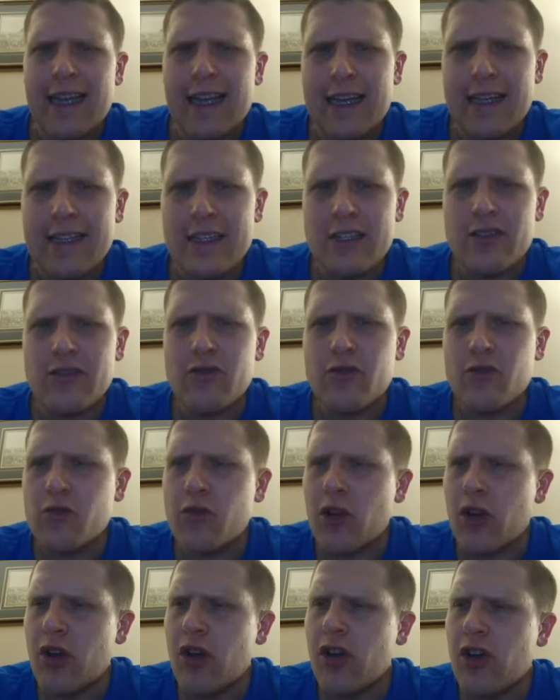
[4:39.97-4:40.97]
as
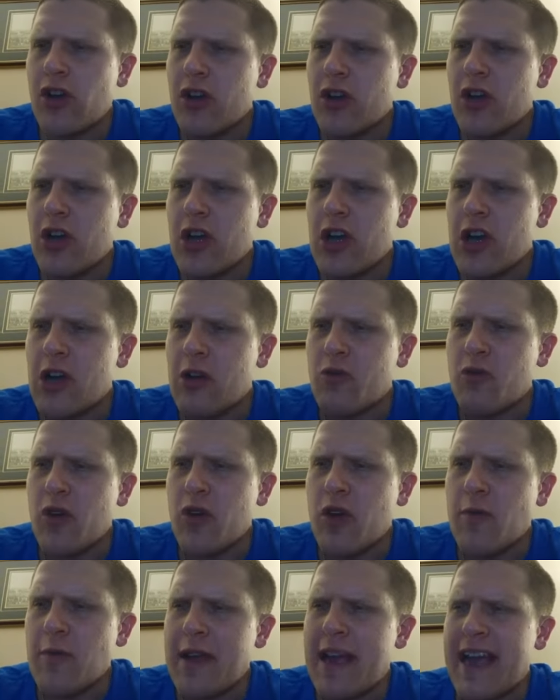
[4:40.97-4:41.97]
strong
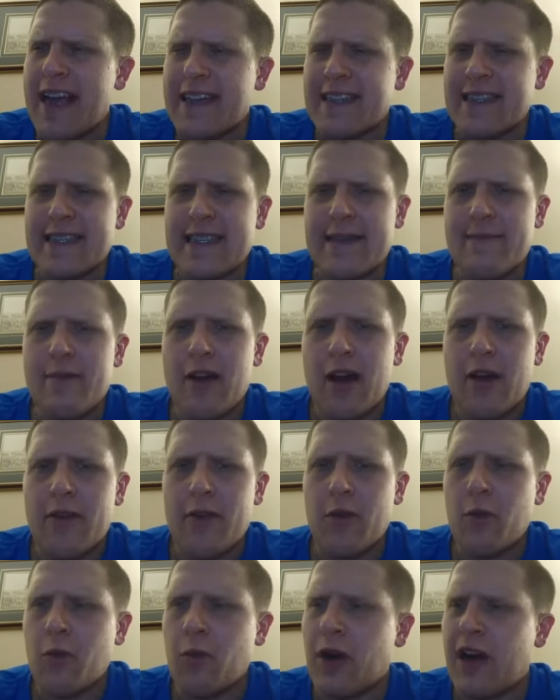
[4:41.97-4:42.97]
aroma as some
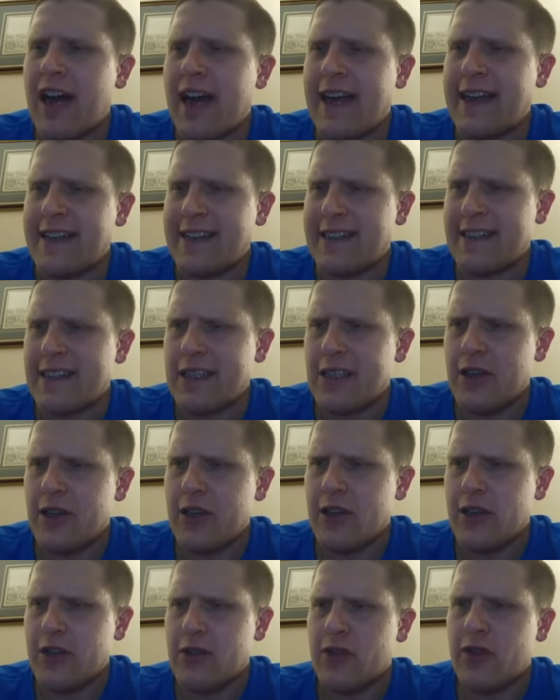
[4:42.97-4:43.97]
other wines,
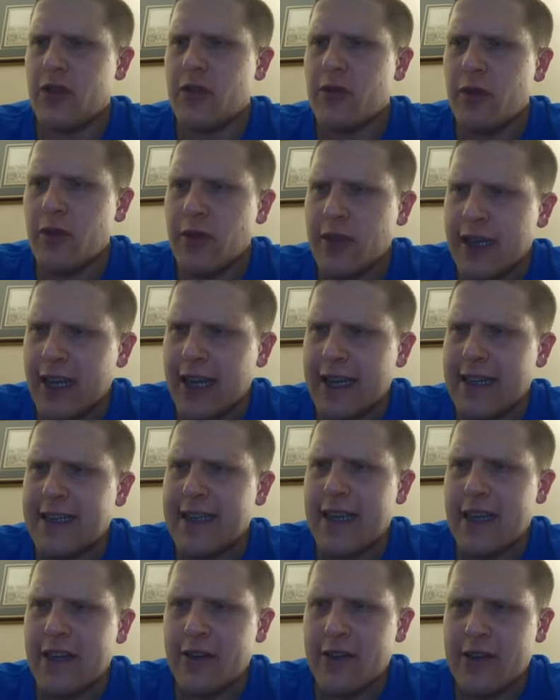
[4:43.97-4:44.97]
so you really got to
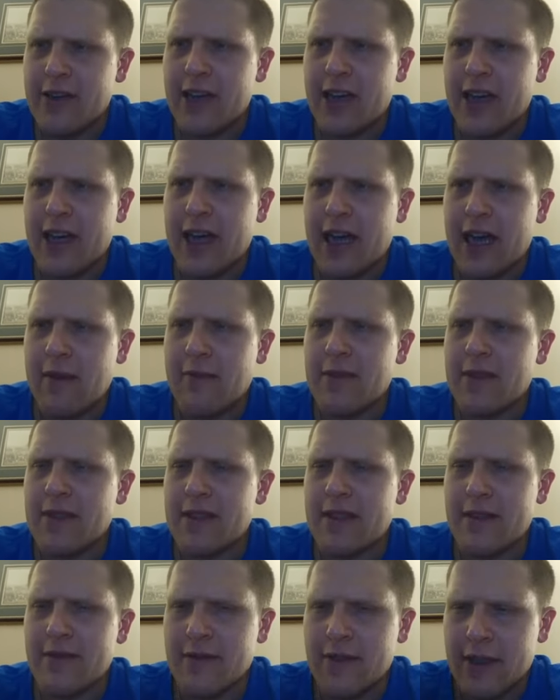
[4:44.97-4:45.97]
take your time
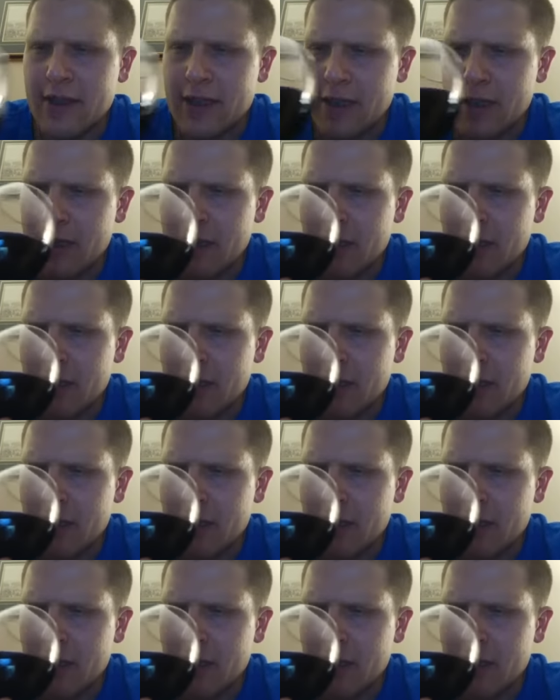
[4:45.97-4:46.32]
sniffing it.